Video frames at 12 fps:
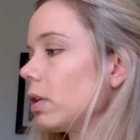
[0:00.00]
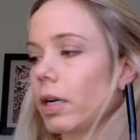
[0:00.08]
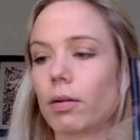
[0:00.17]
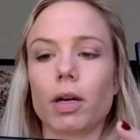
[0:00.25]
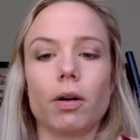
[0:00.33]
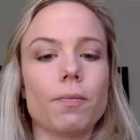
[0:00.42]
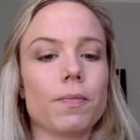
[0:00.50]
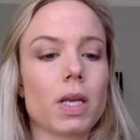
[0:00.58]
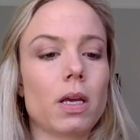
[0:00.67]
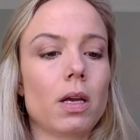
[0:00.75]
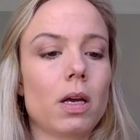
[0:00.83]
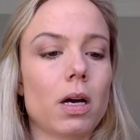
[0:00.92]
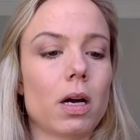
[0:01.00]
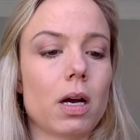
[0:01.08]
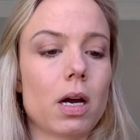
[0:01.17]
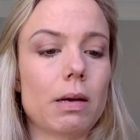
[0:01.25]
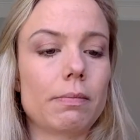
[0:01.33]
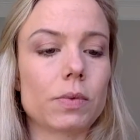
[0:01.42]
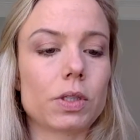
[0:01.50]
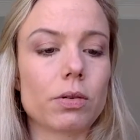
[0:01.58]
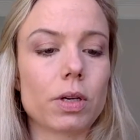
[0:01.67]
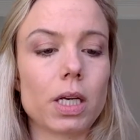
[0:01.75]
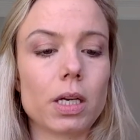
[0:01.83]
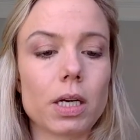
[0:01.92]
Here we go.
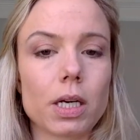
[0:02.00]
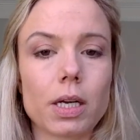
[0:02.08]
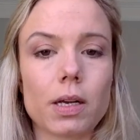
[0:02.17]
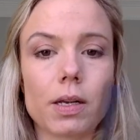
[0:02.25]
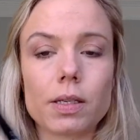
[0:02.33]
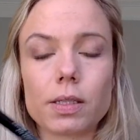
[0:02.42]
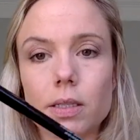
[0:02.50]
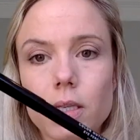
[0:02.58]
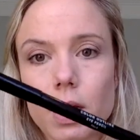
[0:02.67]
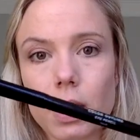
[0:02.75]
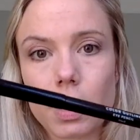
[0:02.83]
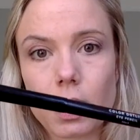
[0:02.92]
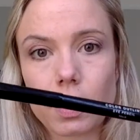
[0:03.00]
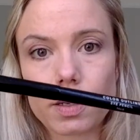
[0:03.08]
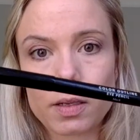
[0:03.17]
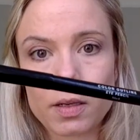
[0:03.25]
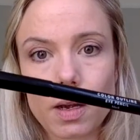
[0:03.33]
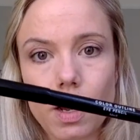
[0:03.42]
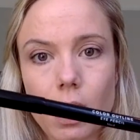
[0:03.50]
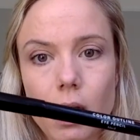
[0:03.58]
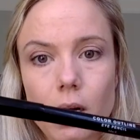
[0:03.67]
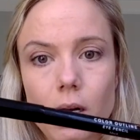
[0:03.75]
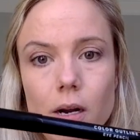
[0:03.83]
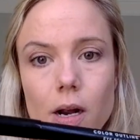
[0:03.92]
So here is
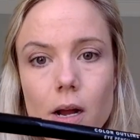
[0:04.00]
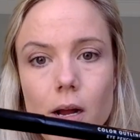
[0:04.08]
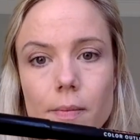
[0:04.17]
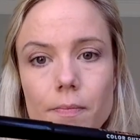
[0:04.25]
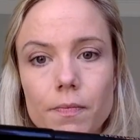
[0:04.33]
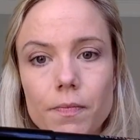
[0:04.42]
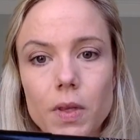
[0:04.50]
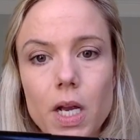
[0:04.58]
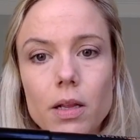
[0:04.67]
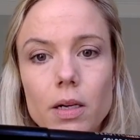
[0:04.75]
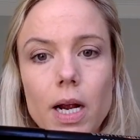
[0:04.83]
our color